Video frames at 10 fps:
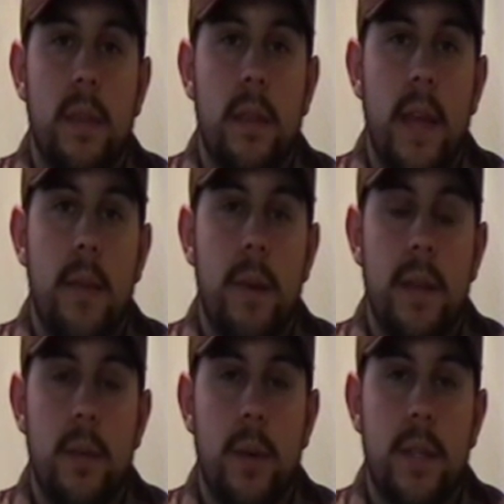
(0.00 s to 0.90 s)
they
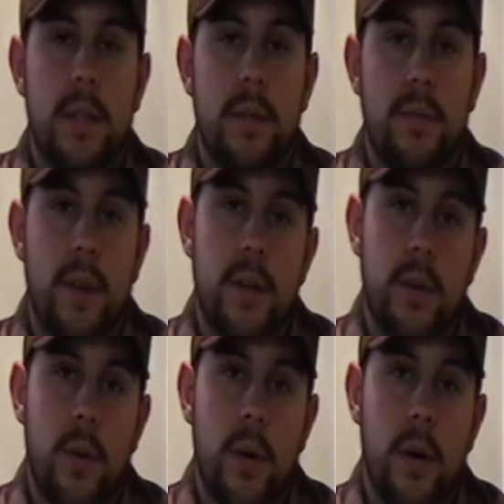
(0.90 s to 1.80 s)
made their way to the front
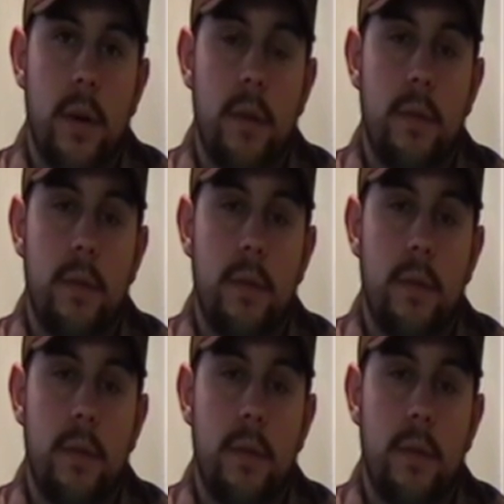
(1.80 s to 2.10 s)
door,